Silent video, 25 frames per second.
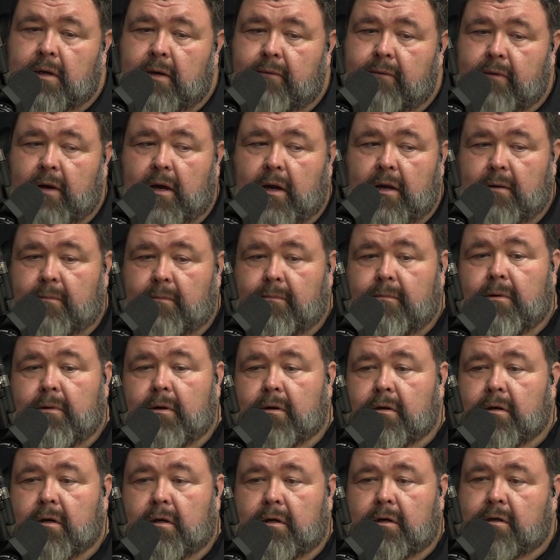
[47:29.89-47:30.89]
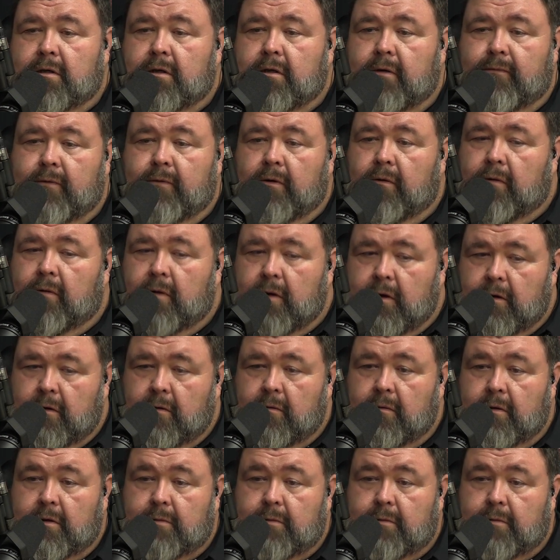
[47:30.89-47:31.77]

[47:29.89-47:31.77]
They've got a ton of stuff going on.